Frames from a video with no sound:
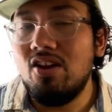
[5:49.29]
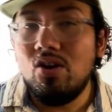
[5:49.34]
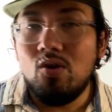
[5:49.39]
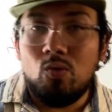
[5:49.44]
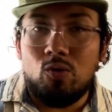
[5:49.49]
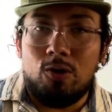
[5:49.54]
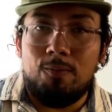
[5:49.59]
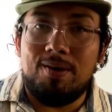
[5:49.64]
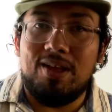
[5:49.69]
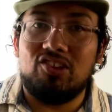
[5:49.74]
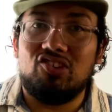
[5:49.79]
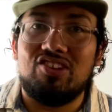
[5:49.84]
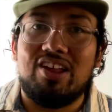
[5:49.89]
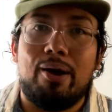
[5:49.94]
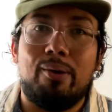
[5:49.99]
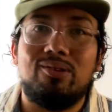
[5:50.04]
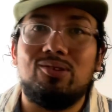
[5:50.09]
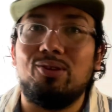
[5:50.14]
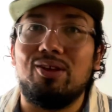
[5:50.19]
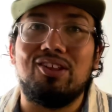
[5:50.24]
Well, bitch, now
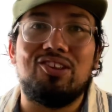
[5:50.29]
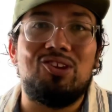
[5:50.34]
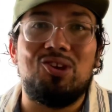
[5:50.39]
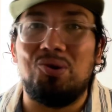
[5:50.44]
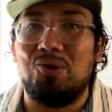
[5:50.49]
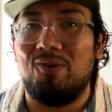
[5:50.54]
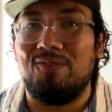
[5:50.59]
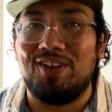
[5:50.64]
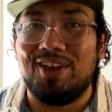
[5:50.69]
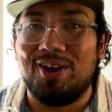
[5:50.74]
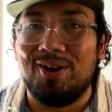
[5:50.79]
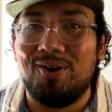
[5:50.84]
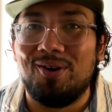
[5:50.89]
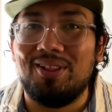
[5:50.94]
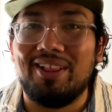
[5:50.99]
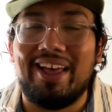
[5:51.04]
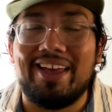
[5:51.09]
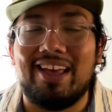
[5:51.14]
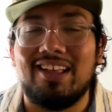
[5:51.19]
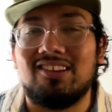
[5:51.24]
it's only two of you.
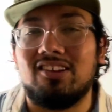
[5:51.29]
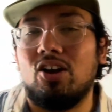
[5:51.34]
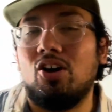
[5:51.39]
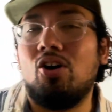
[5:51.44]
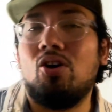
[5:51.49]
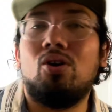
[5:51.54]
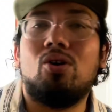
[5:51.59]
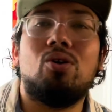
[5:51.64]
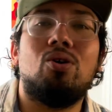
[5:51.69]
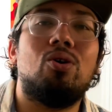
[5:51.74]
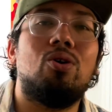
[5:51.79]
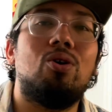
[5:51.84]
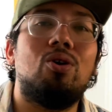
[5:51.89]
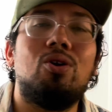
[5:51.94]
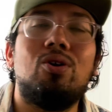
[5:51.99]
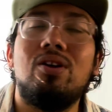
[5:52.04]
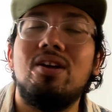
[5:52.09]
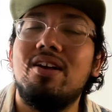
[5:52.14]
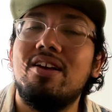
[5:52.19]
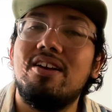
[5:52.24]
Like, it's a
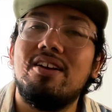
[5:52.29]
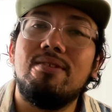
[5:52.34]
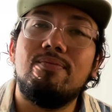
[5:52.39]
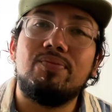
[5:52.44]
whole,